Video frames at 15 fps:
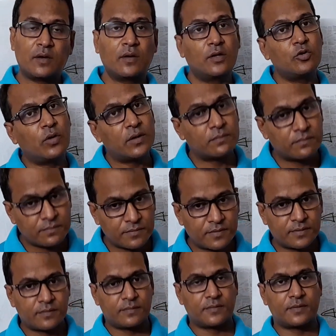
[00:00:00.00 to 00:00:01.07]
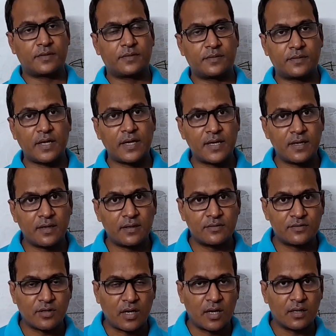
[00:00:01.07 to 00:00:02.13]
you are taking a
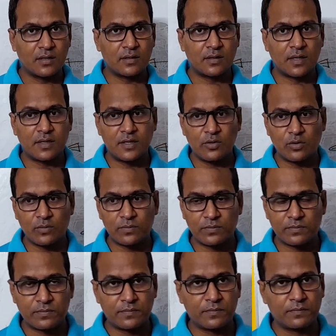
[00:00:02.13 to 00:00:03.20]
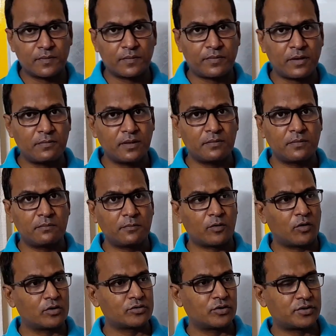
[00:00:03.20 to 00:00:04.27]
drug and your family member
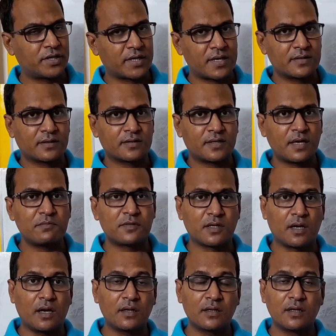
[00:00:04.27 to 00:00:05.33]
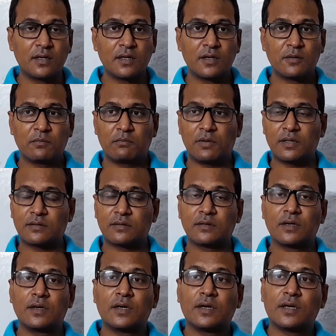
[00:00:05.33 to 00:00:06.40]
also taking the same drug, but
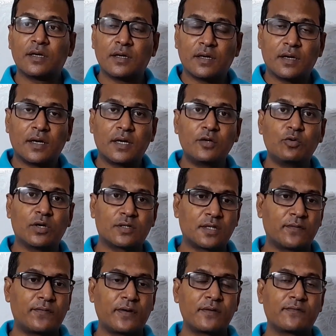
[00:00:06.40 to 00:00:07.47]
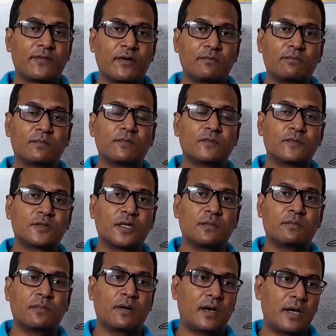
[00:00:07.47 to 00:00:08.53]
you are suffering from
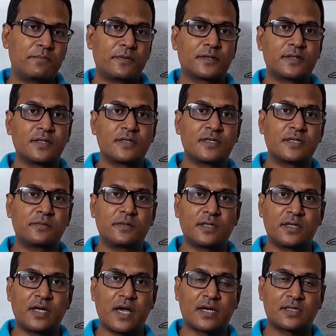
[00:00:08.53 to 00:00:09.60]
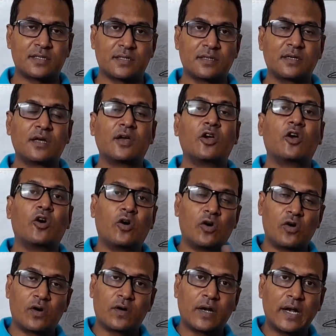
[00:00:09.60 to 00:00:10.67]
some hypersensitivity reaction
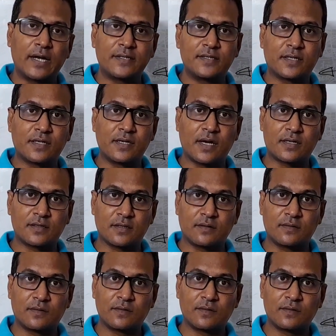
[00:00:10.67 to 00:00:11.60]
or allergic reaction.